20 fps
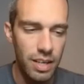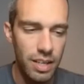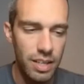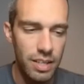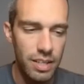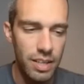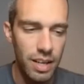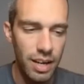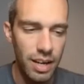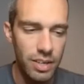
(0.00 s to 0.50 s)

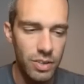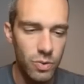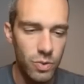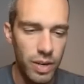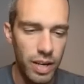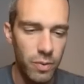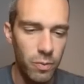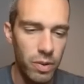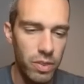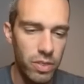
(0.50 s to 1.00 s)
not
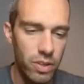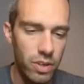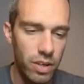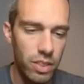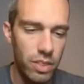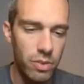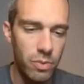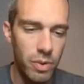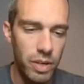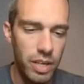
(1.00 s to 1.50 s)
great.
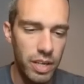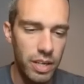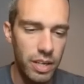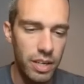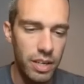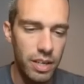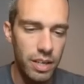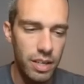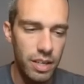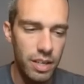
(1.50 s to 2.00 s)
133
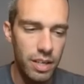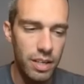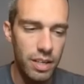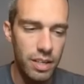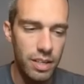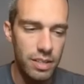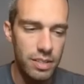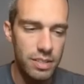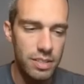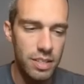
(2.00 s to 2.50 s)

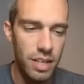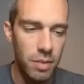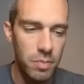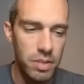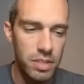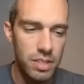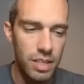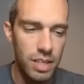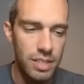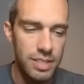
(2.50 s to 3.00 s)
stamina
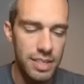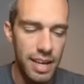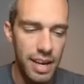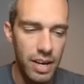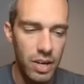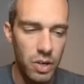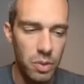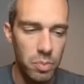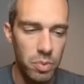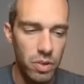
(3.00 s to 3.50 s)
is not
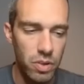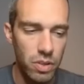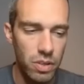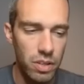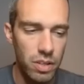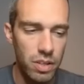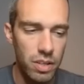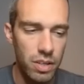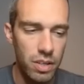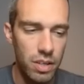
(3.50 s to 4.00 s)
terrible,
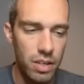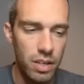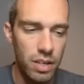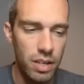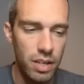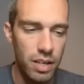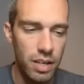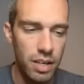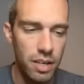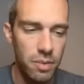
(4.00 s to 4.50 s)

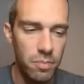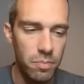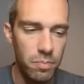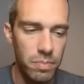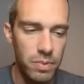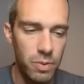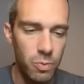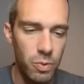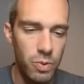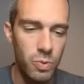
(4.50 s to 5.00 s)
but
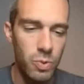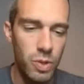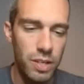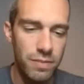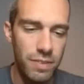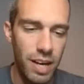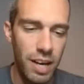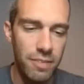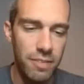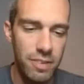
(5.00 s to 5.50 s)
the
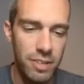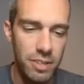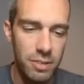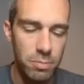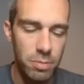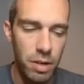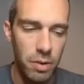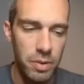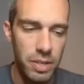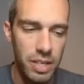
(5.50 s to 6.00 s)
125 you're
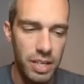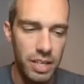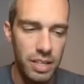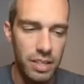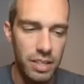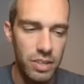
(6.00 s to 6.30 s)
probably getting.